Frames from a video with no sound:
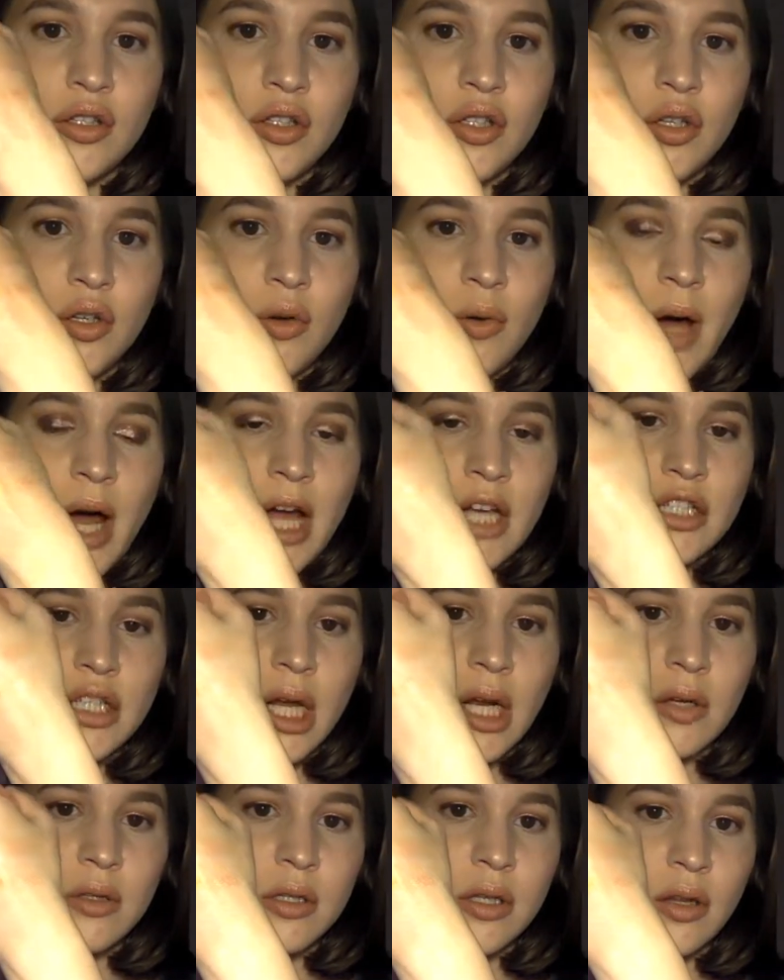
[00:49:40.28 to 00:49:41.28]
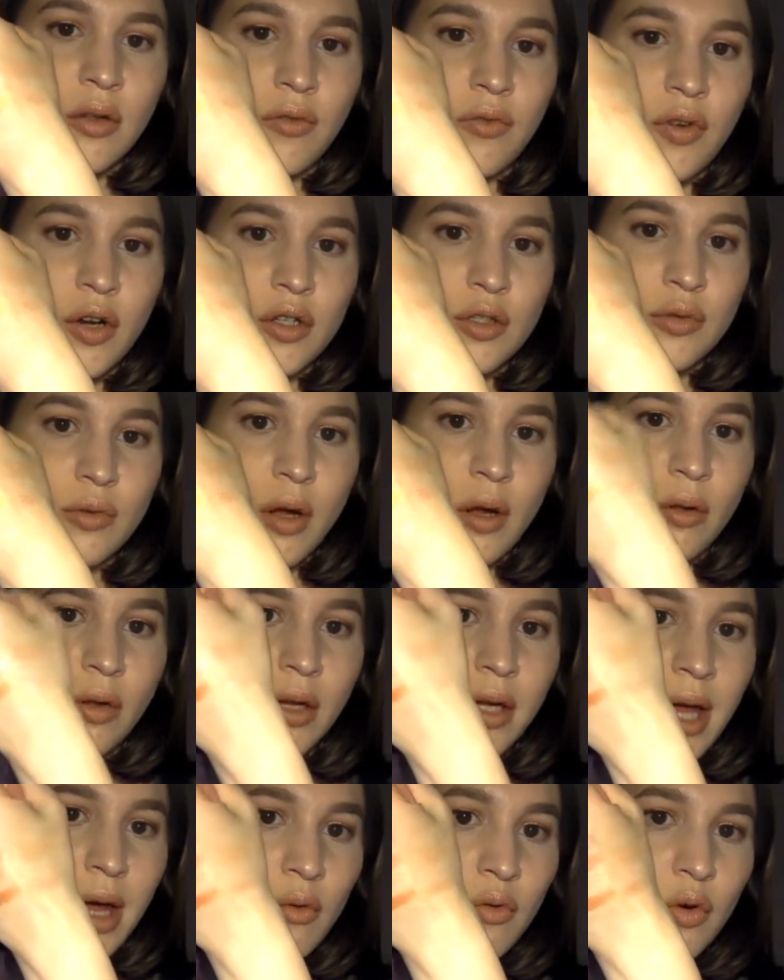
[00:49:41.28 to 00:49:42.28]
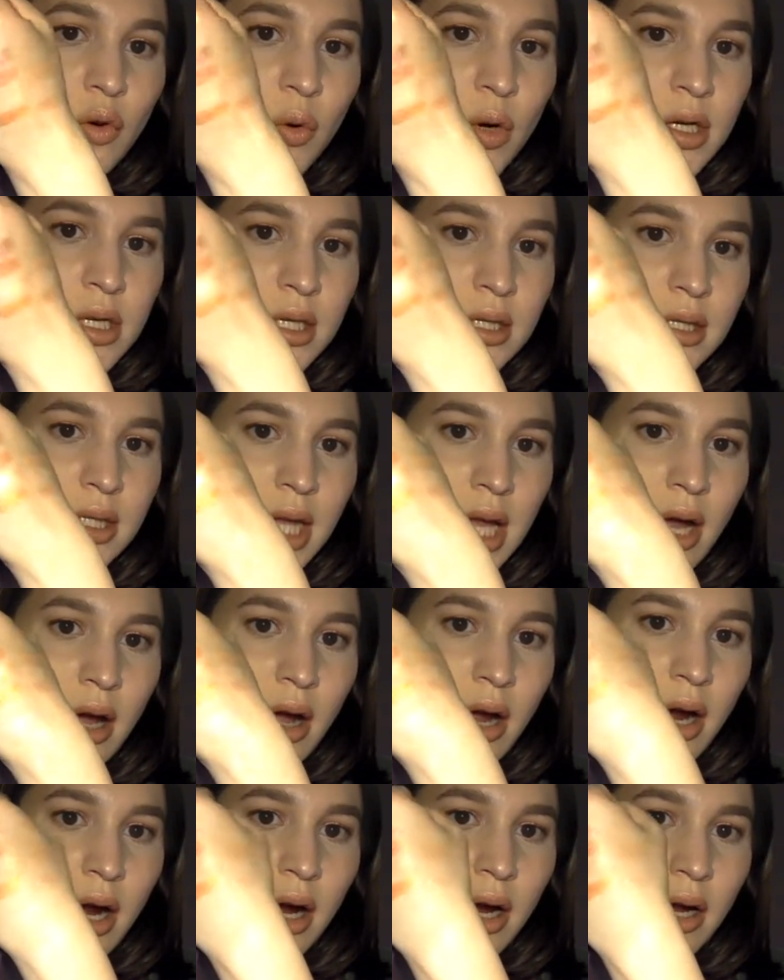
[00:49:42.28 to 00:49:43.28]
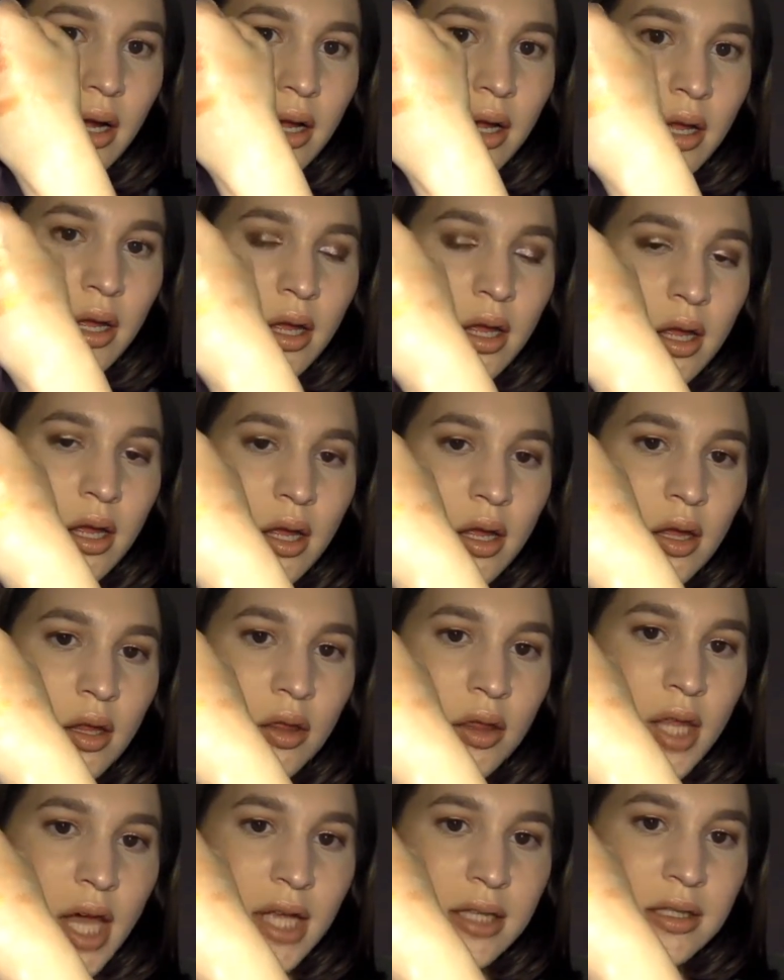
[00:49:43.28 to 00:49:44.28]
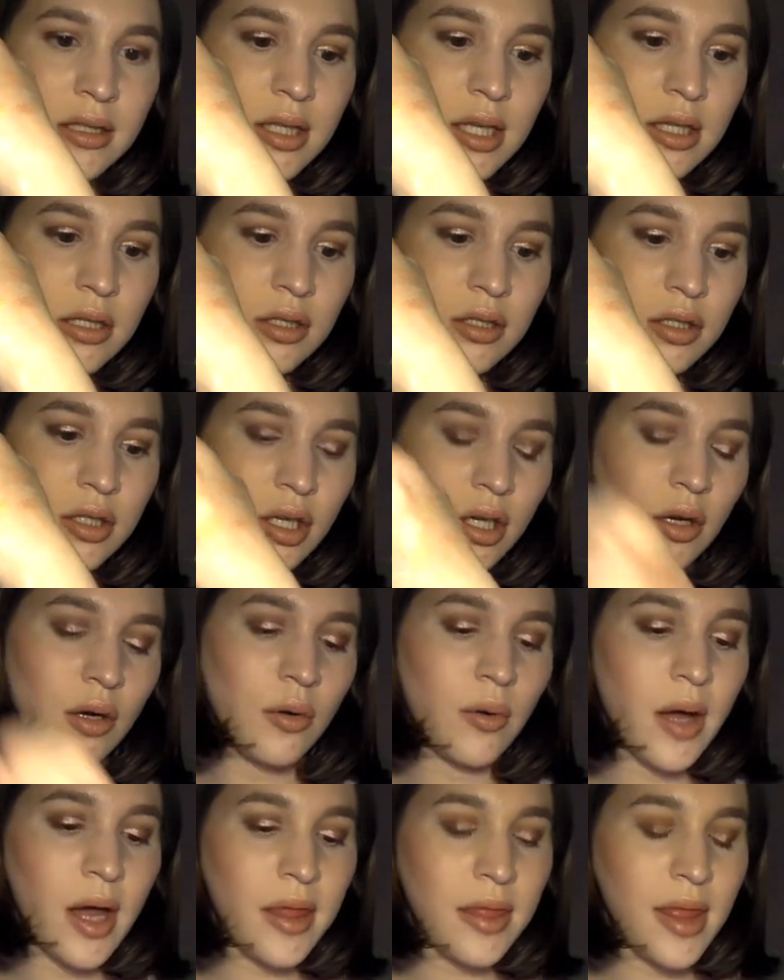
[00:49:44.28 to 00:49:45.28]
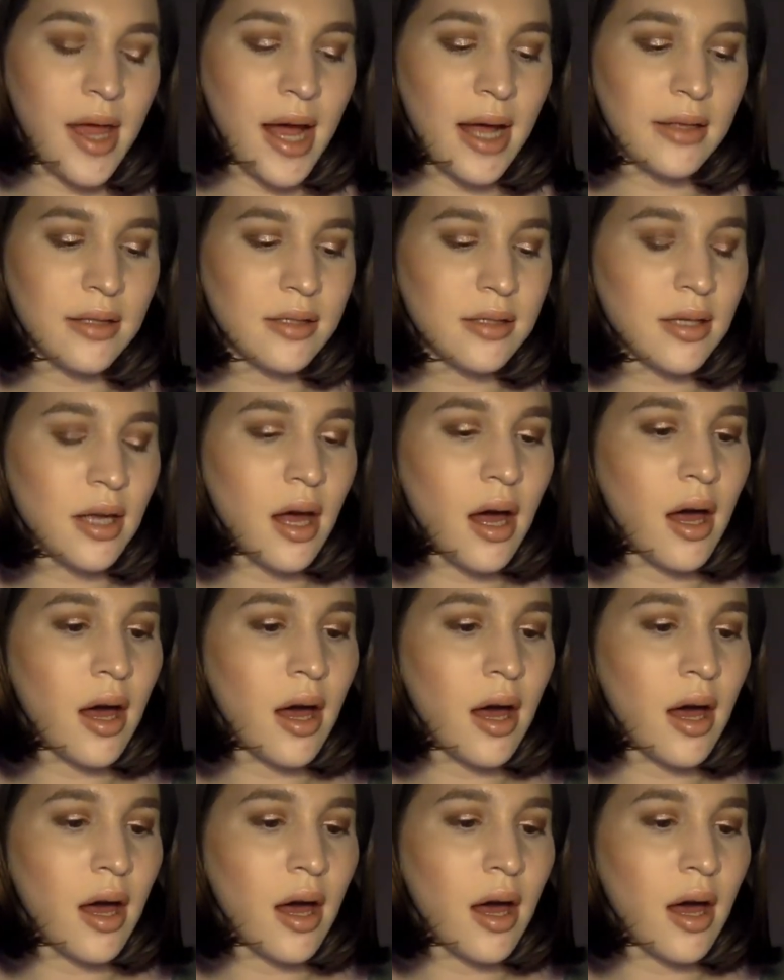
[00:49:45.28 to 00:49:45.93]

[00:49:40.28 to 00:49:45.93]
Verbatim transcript: two eyeshadows in the first row. Look how gorgeous they are. That's these two, and that's